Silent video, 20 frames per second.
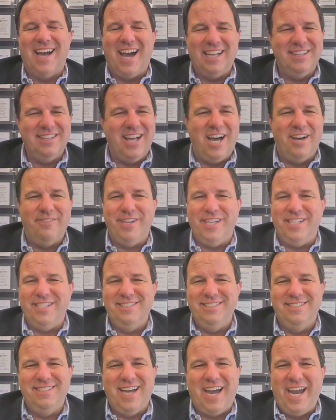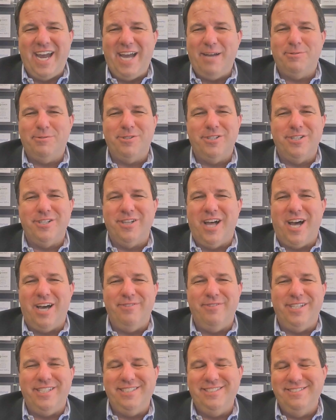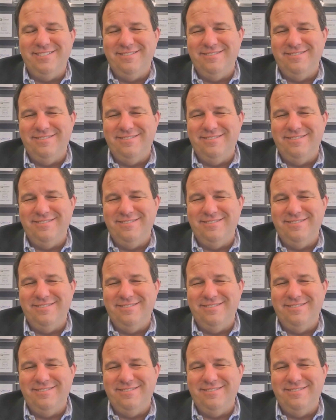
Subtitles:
I love it. I absolutely love it.